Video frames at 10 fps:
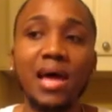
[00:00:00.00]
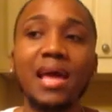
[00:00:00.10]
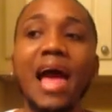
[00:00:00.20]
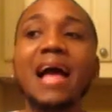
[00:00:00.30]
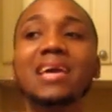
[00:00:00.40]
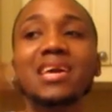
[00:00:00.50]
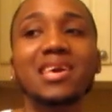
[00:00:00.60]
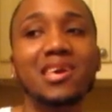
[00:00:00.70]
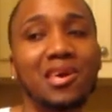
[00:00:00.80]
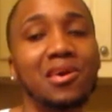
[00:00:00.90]
Like I
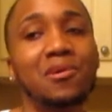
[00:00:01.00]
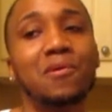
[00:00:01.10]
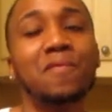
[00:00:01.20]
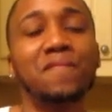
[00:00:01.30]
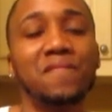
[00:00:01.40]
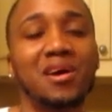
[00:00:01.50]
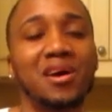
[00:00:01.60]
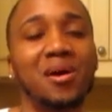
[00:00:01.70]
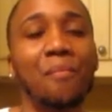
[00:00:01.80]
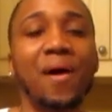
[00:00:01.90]
can give,
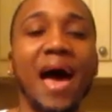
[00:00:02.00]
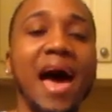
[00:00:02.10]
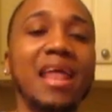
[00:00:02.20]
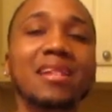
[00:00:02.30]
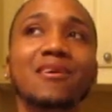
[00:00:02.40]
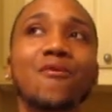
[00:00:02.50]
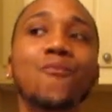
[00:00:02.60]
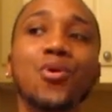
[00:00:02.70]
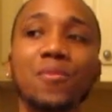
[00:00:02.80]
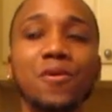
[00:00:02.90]
but I
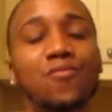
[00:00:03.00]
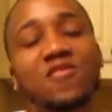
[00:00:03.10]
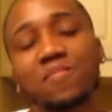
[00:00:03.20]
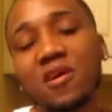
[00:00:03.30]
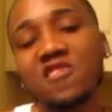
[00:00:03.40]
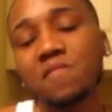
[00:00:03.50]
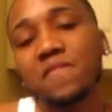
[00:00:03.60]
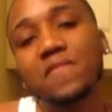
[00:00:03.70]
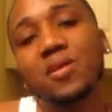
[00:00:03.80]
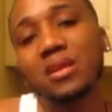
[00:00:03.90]
don't want to be
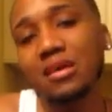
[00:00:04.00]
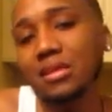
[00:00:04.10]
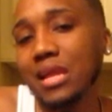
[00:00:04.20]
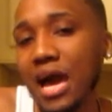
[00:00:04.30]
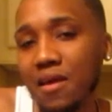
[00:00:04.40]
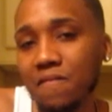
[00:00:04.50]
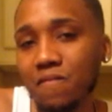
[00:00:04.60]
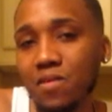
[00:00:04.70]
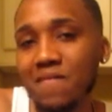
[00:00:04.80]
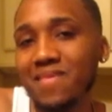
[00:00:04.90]
responsible for another life
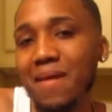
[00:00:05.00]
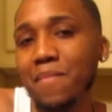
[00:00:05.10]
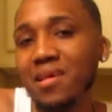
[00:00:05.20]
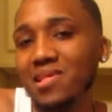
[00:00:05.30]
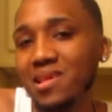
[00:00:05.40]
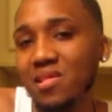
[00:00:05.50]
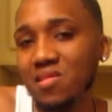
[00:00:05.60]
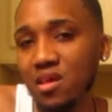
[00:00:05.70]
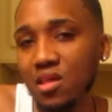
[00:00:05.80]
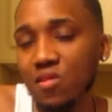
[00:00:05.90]
if that makes any
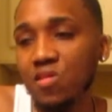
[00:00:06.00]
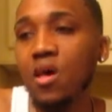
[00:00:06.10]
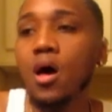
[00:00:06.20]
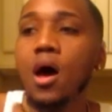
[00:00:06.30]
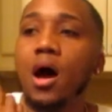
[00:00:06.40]
sense.